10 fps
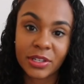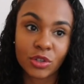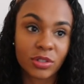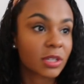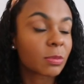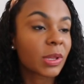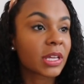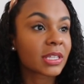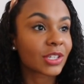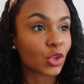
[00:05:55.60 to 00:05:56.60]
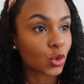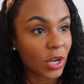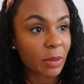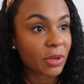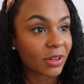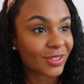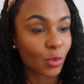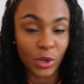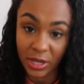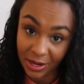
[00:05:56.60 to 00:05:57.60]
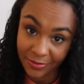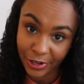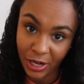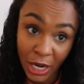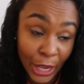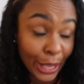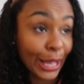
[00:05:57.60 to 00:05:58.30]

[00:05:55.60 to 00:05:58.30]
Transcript: and your siblings and your grandparents more than ever?